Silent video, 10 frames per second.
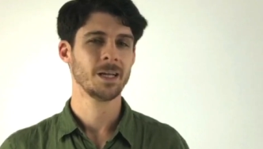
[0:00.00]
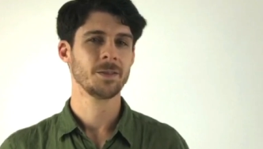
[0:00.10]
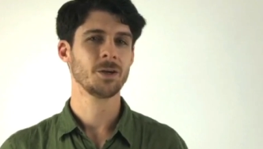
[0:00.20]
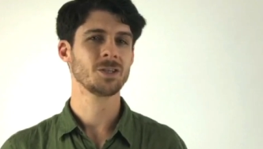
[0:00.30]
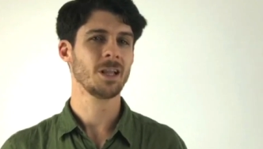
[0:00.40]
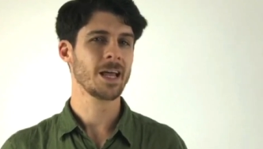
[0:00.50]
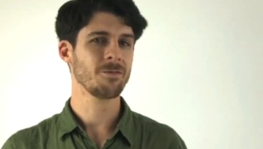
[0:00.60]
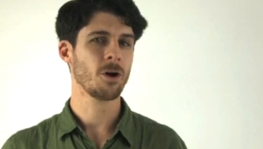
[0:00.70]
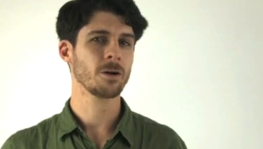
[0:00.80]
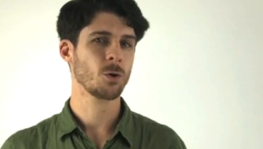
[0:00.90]
There's a lot of
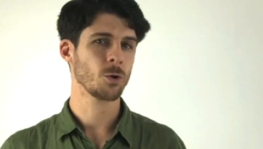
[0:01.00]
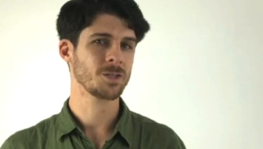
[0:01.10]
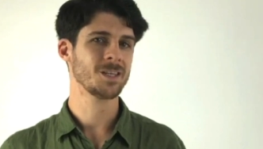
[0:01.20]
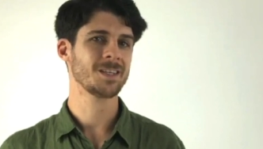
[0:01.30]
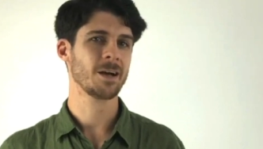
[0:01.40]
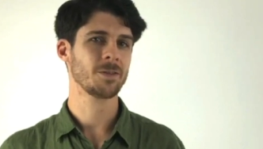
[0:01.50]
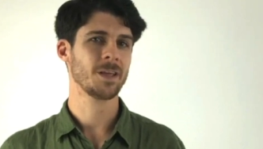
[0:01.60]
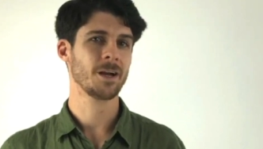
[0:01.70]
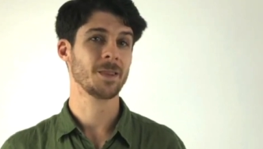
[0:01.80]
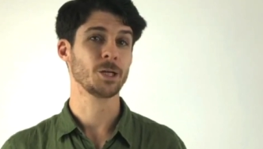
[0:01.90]
R courses out
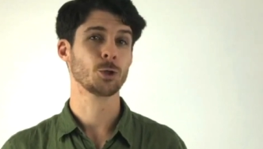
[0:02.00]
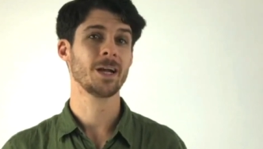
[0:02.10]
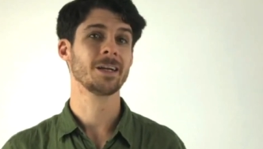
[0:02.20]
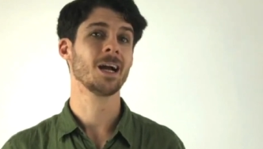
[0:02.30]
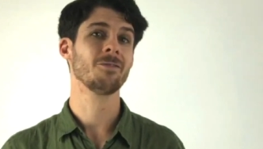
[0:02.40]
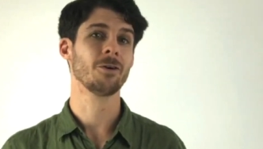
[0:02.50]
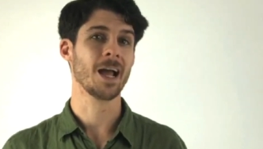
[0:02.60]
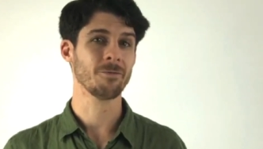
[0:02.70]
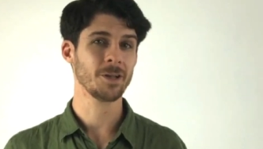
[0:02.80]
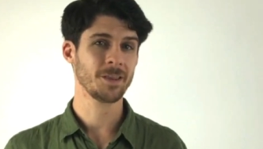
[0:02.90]
there that try to cover
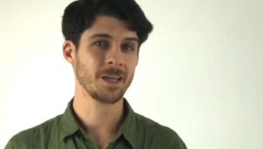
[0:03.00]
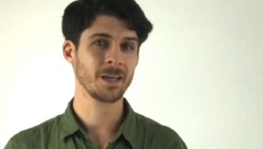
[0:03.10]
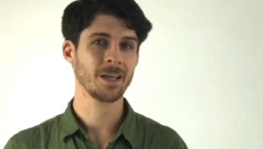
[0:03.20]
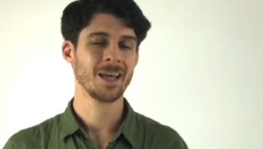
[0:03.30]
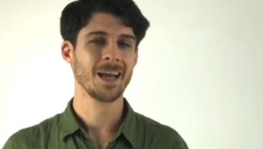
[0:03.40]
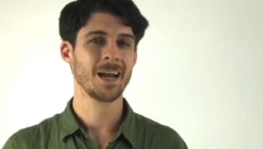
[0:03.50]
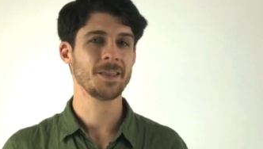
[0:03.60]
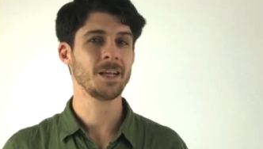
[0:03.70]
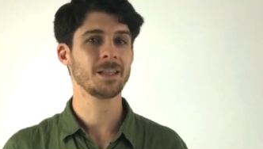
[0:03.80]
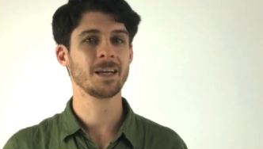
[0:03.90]
everything, and I
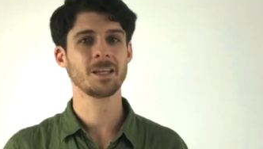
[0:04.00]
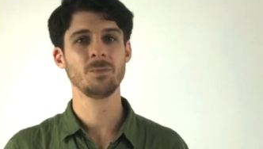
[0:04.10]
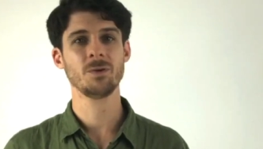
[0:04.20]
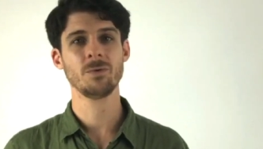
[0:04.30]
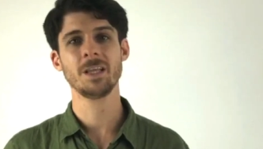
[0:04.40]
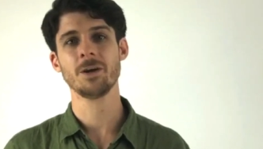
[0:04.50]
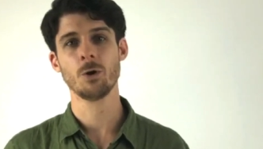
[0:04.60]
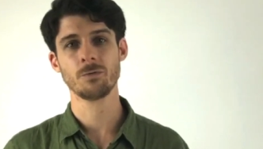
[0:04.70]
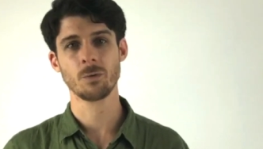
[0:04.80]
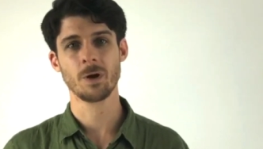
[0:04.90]
think that can be really
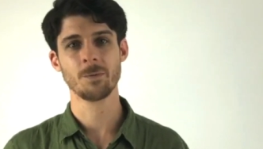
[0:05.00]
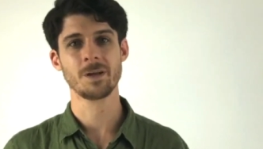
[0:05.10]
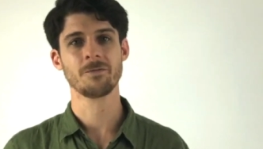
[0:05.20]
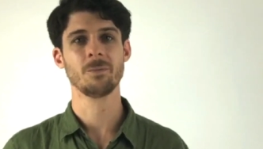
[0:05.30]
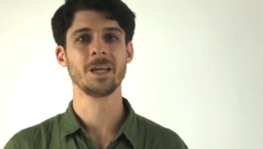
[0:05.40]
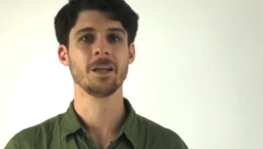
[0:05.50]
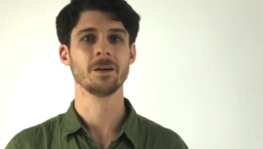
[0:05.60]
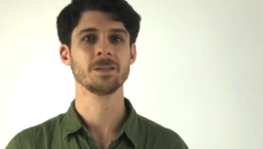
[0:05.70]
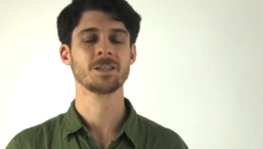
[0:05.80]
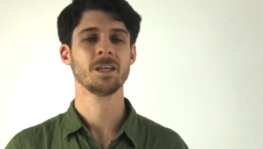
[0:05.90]
overwhelming for
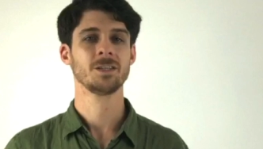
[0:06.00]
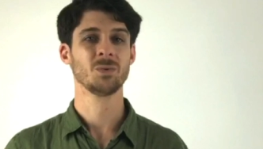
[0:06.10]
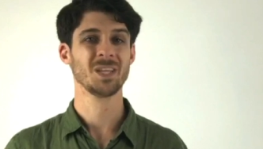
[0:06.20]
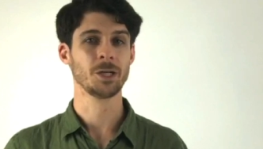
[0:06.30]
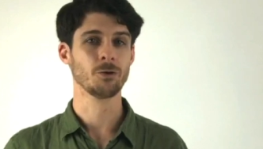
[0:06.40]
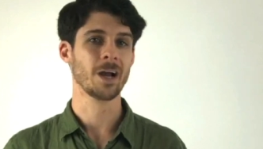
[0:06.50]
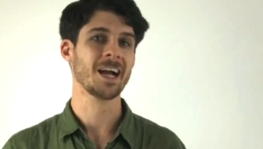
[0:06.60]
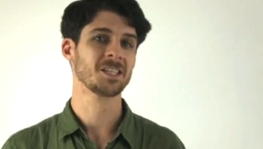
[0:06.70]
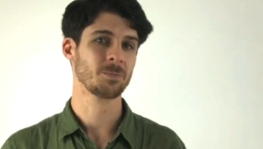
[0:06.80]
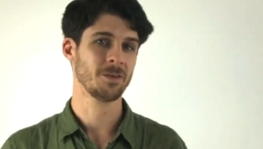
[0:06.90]
beginners to really
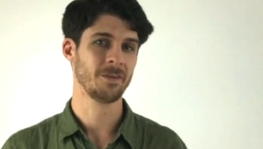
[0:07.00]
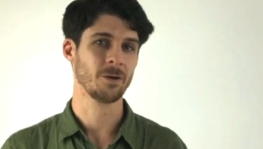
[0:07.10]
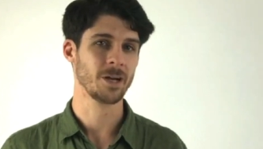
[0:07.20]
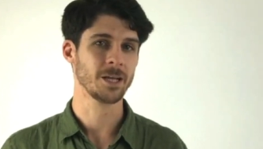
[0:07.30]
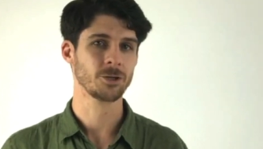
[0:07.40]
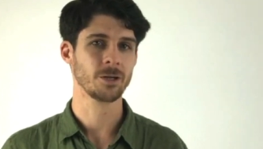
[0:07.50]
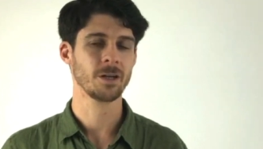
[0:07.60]
grasp the foundation.